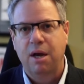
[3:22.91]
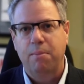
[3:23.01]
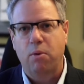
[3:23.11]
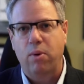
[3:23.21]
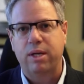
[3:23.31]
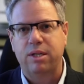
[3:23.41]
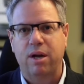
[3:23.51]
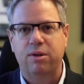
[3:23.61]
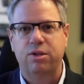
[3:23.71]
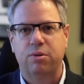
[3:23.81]
but what it
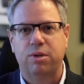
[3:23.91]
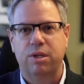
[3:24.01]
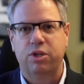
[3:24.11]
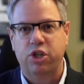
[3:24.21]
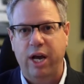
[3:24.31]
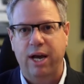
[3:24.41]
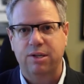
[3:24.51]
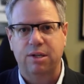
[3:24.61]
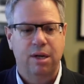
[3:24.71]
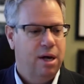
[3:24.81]
tells you is the
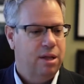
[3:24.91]
chance